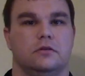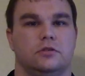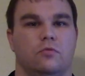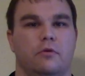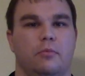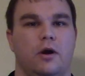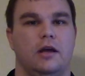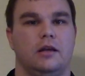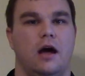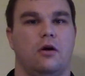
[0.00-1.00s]
So when we break
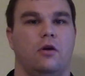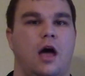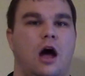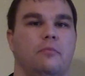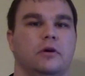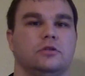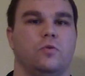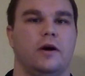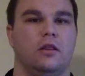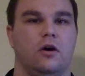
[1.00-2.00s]
it down, how much
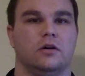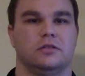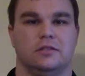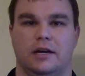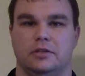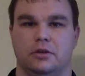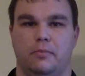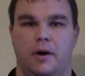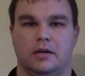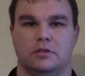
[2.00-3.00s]
weight loss is actually
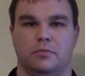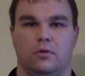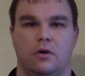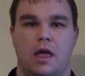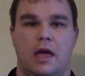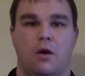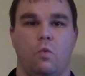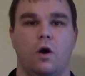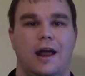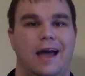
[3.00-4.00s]
possible and
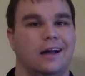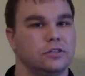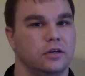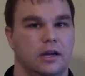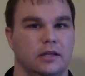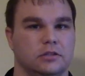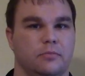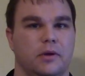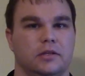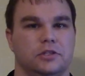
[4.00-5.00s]
what actually needs to
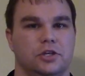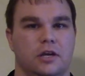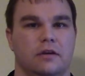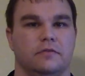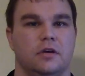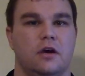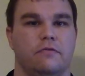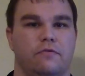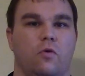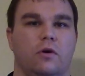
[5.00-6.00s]
be achieved
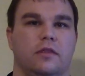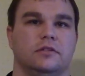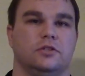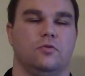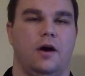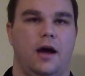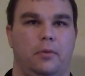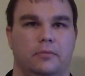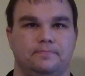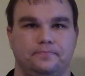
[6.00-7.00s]
for this to
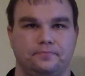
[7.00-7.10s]
happen.